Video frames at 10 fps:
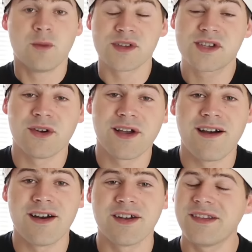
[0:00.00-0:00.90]
What's going
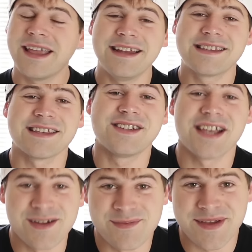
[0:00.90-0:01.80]
on, ladies and
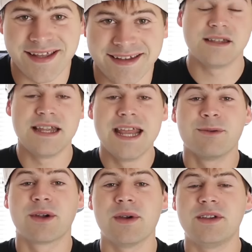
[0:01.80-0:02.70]
gentlemen? Today
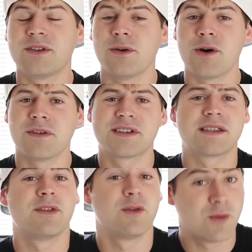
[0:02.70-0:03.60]
we're going to go over
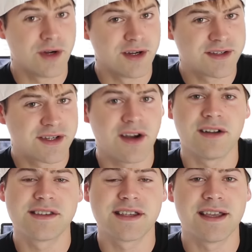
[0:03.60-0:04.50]
some of the worst
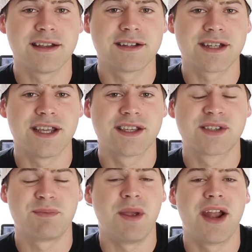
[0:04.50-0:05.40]
concept
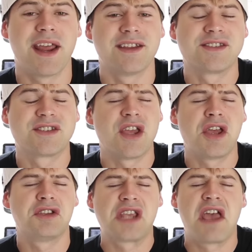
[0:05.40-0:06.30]

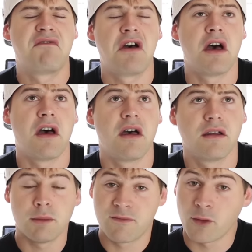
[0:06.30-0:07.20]
experiences ever.
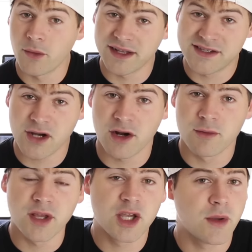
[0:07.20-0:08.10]
But before we get started,
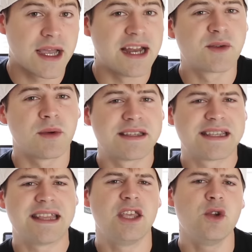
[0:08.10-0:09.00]
really quick, I just want to
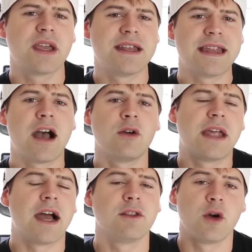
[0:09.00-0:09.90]
say that you can now
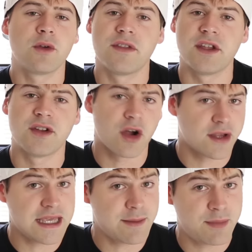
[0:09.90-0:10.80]
download The Dark EP